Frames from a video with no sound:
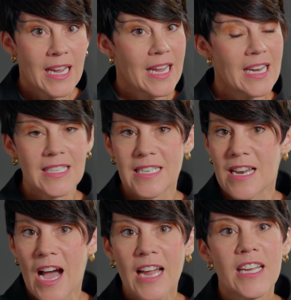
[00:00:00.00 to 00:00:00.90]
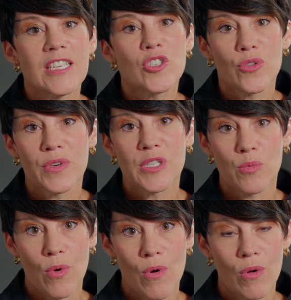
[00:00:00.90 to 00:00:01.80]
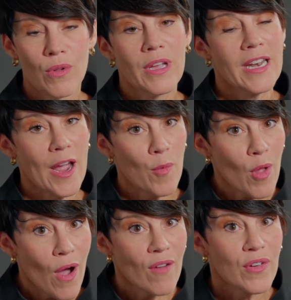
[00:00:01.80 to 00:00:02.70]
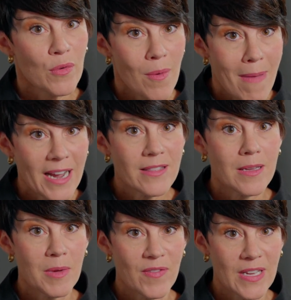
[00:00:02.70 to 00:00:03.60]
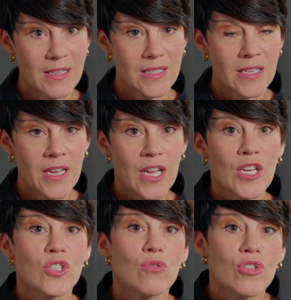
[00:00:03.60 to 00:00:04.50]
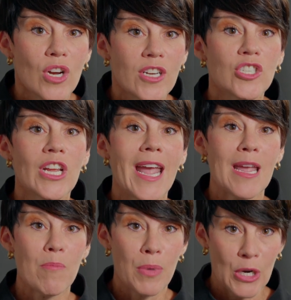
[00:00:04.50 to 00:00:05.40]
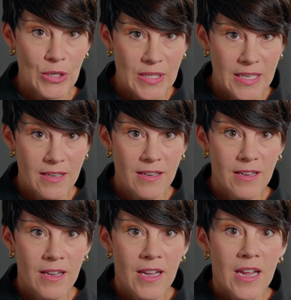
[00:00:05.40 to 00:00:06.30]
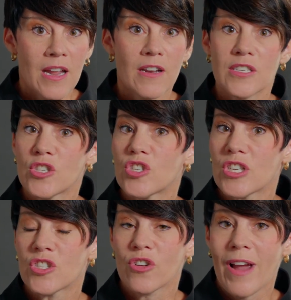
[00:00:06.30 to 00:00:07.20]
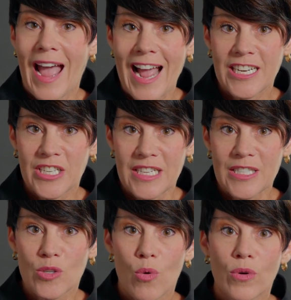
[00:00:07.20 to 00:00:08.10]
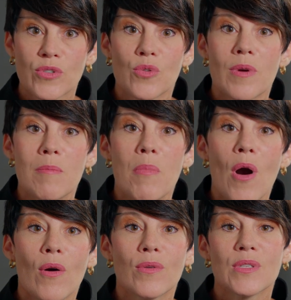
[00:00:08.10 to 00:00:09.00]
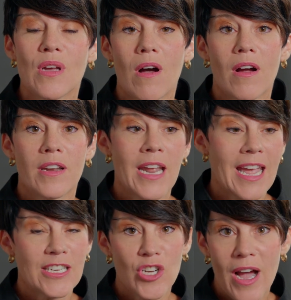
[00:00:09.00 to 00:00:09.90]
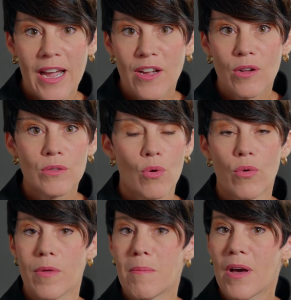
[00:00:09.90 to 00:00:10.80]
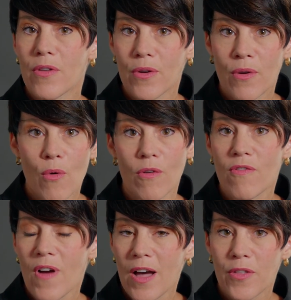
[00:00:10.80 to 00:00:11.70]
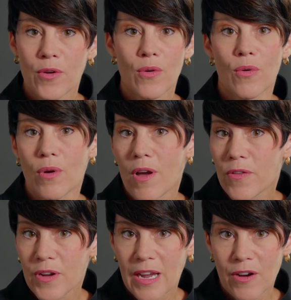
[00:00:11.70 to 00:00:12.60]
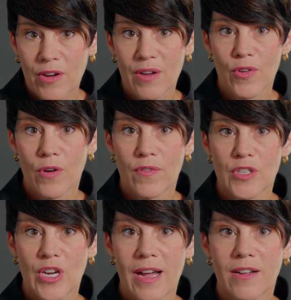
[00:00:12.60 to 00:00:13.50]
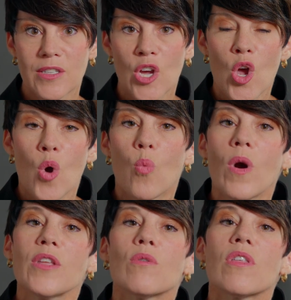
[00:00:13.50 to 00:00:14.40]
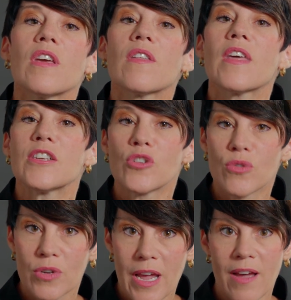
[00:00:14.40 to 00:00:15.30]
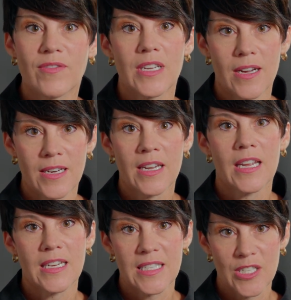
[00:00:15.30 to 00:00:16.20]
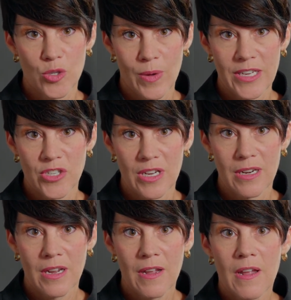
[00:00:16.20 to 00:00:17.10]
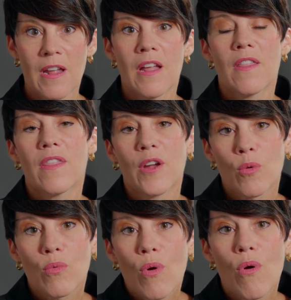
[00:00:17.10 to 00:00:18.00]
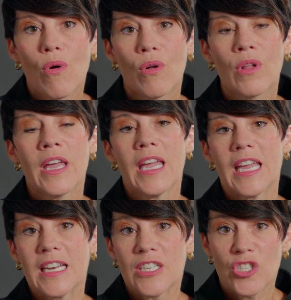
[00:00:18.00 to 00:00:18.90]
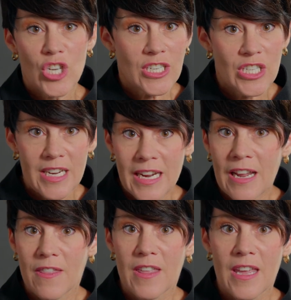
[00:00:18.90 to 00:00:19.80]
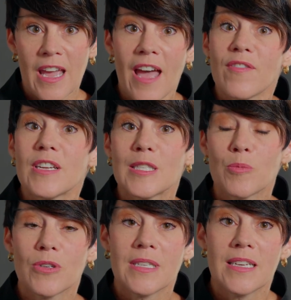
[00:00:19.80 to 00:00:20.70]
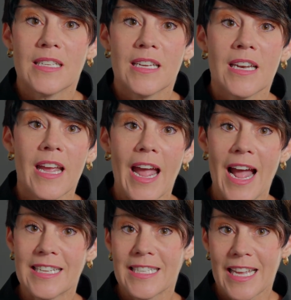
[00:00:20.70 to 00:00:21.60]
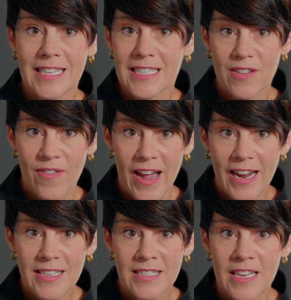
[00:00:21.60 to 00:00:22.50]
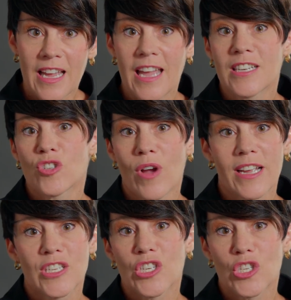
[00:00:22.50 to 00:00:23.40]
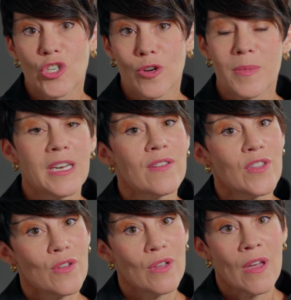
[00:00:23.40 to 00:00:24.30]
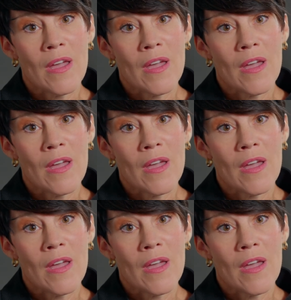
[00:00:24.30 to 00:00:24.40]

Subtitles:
It is not a jury's role, and I will often remind them of this, to judge a person, to judge their actions, or to impose on a child or the mother or father or other caregiver of the child what you think they should have done in a situation. Their role in judging the evidence presented as against the facts and trying to determine if the